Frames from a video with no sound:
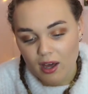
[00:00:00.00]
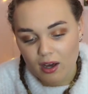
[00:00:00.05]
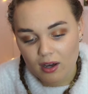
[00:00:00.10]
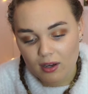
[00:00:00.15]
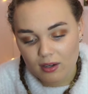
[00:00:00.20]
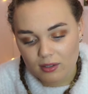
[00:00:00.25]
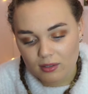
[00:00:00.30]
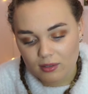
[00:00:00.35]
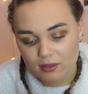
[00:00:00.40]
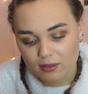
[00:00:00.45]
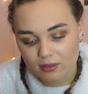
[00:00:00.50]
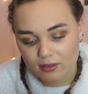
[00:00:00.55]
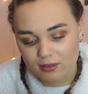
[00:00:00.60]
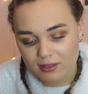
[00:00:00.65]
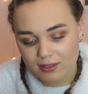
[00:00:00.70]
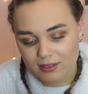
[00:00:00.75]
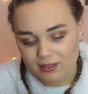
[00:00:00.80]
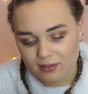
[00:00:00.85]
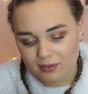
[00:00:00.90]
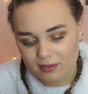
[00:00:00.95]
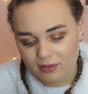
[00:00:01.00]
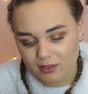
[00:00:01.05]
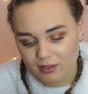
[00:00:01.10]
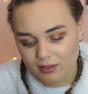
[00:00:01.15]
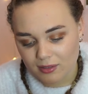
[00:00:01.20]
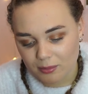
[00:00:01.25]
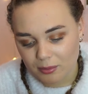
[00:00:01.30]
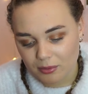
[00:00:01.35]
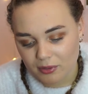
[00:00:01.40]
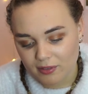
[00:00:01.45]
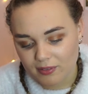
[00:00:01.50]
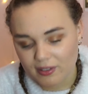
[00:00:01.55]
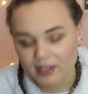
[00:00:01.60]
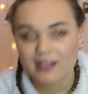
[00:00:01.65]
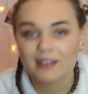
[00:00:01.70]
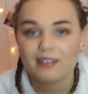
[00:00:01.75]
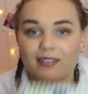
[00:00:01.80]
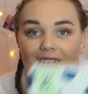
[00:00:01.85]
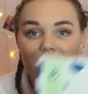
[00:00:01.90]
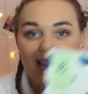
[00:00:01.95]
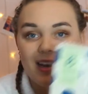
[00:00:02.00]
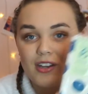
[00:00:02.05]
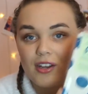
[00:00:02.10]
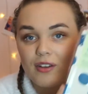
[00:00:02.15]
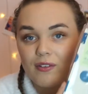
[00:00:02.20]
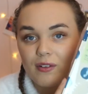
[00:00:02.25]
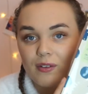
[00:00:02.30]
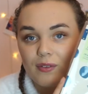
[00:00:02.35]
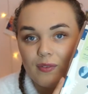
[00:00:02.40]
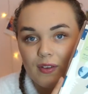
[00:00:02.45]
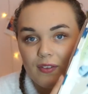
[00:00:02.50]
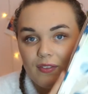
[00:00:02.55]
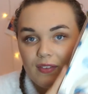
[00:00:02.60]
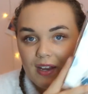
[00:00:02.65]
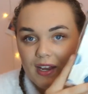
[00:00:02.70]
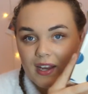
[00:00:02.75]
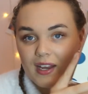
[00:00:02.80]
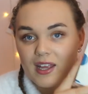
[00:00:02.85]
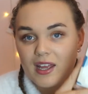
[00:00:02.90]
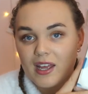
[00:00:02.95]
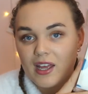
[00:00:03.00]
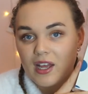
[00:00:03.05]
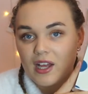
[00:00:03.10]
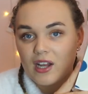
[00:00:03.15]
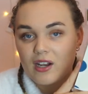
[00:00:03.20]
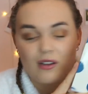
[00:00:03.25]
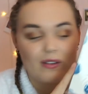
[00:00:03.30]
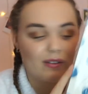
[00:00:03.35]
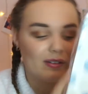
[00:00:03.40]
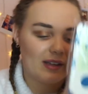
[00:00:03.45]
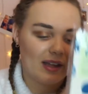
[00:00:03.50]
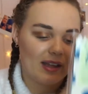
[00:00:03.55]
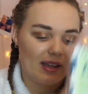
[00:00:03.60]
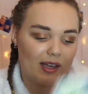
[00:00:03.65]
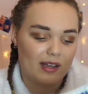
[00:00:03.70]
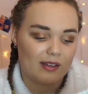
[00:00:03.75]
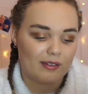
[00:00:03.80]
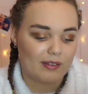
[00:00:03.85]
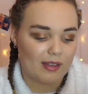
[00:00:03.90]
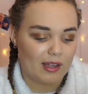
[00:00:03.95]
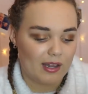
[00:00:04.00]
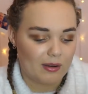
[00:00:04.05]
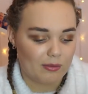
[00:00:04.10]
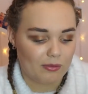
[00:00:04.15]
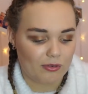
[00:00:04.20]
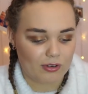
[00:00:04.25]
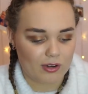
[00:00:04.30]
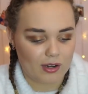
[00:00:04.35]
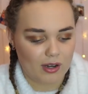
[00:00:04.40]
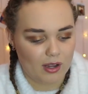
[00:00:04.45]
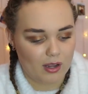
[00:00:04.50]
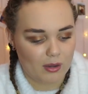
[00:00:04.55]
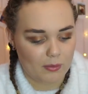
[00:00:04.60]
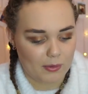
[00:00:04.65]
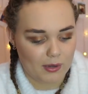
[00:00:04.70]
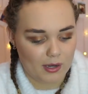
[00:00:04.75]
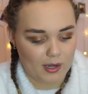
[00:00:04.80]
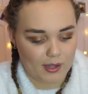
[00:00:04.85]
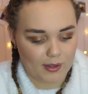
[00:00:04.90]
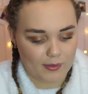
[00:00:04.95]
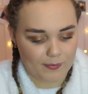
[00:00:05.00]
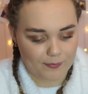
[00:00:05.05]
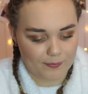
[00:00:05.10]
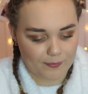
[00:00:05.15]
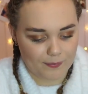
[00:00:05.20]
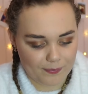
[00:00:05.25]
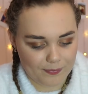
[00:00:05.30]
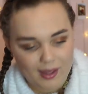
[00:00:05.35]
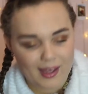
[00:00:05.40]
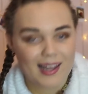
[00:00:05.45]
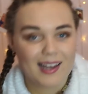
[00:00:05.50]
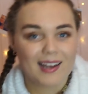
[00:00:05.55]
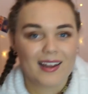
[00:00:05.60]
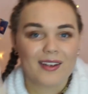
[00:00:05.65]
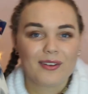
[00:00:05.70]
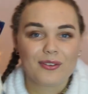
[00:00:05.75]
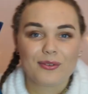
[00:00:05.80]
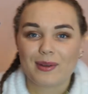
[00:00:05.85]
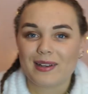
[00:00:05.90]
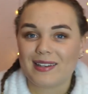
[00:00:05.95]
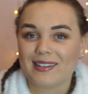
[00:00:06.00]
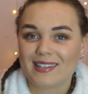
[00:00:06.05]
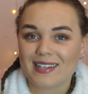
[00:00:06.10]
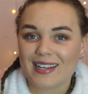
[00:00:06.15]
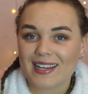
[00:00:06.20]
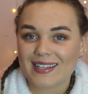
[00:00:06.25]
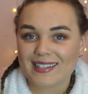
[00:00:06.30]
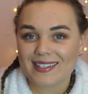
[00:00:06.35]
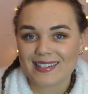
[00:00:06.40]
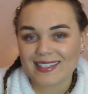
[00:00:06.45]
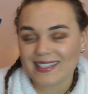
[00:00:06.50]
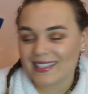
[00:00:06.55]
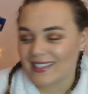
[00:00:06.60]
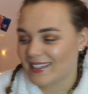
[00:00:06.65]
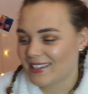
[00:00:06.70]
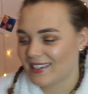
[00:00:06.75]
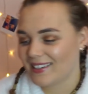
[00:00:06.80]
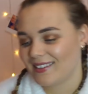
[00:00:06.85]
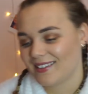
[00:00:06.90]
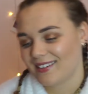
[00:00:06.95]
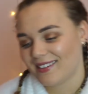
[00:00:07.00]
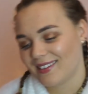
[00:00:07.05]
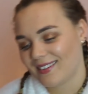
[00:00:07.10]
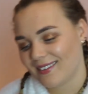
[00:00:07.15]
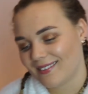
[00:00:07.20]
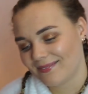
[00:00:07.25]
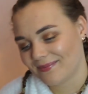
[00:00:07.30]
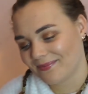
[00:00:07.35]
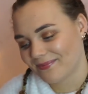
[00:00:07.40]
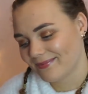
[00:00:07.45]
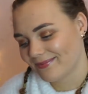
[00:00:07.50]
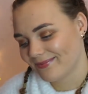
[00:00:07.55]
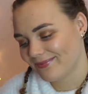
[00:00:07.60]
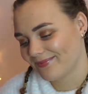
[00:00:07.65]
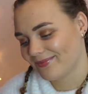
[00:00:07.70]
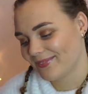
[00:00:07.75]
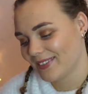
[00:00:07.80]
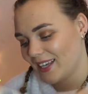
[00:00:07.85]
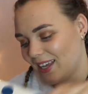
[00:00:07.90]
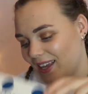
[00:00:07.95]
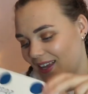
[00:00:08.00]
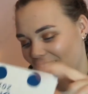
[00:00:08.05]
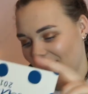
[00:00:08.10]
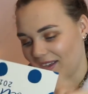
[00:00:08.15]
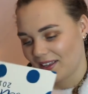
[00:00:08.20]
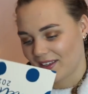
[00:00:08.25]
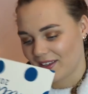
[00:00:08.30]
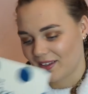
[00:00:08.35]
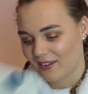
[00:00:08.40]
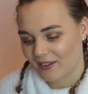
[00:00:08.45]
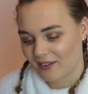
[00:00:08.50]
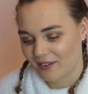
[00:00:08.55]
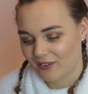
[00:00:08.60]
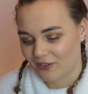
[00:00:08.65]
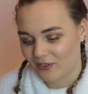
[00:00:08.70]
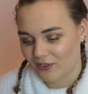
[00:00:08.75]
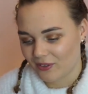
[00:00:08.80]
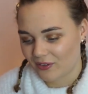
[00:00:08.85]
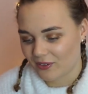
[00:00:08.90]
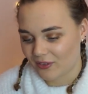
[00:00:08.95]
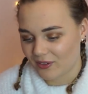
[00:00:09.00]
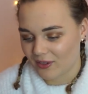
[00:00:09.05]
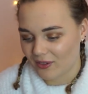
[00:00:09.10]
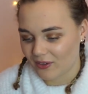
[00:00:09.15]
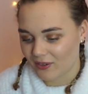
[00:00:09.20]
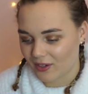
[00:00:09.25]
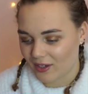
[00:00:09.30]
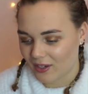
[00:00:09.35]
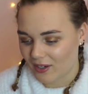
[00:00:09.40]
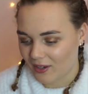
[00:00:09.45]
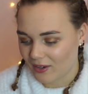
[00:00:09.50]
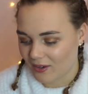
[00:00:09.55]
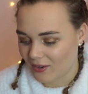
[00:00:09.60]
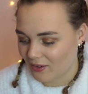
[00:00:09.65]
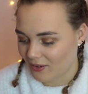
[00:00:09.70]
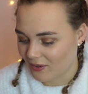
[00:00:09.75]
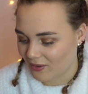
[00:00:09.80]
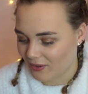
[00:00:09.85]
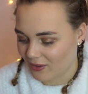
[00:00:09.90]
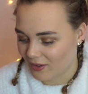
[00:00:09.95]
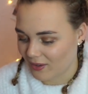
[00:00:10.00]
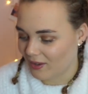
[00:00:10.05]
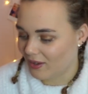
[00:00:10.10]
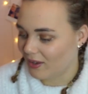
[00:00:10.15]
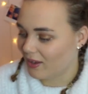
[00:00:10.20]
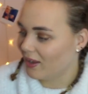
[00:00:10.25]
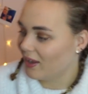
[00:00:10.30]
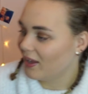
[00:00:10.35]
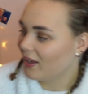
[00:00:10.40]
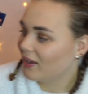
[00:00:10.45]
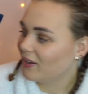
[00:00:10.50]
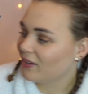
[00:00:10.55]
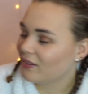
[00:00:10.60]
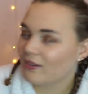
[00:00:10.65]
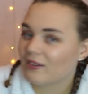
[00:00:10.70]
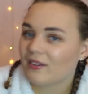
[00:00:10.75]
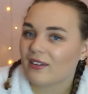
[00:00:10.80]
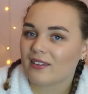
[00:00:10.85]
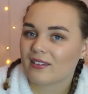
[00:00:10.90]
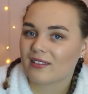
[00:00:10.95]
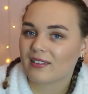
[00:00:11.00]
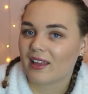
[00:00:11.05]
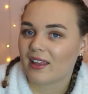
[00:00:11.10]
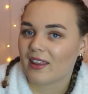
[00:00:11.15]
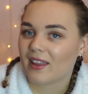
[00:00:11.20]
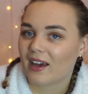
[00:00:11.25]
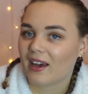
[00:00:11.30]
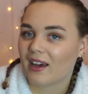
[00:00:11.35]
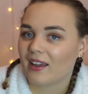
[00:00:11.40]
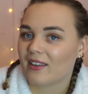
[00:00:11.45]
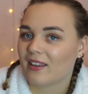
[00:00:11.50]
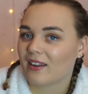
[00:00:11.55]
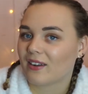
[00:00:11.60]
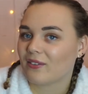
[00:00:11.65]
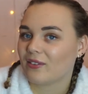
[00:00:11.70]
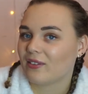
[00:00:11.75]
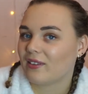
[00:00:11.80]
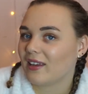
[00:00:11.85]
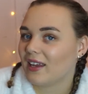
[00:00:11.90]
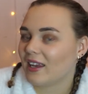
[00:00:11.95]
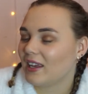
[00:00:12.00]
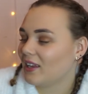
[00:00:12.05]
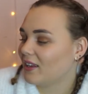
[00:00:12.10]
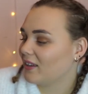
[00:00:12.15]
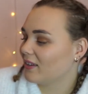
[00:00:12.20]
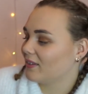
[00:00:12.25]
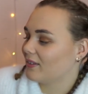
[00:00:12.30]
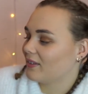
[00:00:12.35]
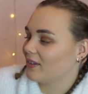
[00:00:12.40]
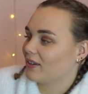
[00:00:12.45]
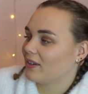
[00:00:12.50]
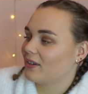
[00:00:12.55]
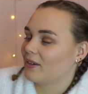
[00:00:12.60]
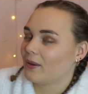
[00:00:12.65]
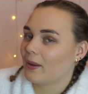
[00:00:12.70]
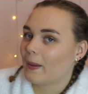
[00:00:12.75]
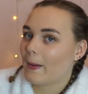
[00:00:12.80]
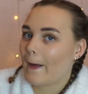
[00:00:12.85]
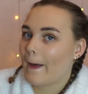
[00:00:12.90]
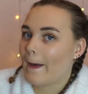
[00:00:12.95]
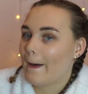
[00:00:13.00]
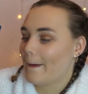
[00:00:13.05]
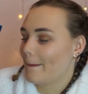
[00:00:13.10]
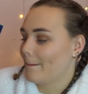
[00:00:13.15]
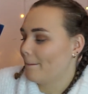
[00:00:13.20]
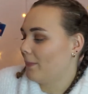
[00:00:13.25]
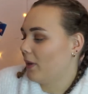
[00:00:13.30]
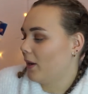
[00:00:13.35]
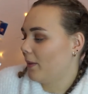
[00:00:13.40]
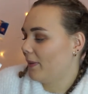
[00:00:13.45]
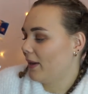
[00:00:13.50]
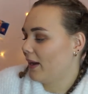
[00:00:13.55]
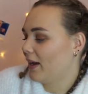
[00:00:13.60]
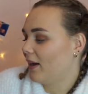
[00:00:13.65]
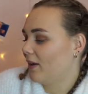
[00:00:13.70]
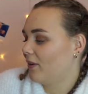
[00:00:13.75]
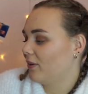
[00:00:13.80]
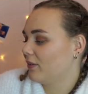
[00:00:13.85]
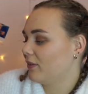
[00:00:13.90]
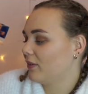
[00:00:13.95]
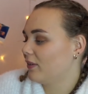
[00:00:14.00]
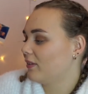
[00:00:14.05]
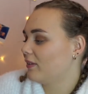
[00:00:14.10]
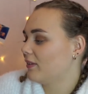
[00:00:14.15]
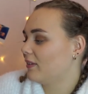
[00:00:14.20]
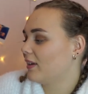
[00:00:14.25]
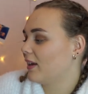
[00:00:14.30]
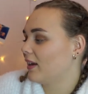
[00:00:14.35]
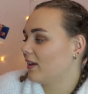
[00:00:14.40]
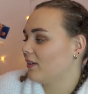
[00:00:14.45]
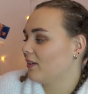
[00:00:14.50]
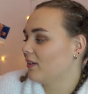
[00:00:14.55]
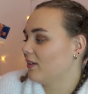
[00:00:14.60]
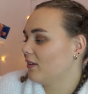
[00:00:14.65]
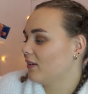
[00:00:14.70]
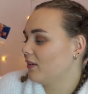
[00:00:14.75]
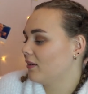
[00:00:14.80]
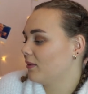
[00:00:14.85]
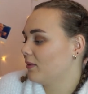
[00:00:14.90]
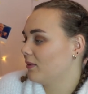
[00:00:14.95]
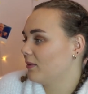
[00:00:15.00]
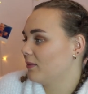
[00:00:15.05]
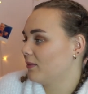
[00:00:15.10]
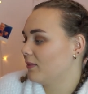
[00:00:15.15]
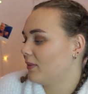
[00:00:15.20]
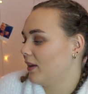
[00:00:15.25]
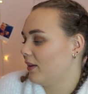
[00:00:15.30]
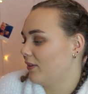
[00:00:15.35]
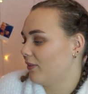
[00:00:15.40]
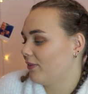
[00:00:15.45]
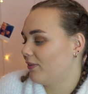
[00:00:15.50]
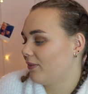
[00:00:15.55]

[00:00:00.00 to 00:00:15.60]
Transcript: Oh, it's so pretty. It's €10.50. Looks like this, and I'm just going to open it. Hello 2018. Oh, it's just so cute. So it looks like that, and then obviously you can pop it out as a stand if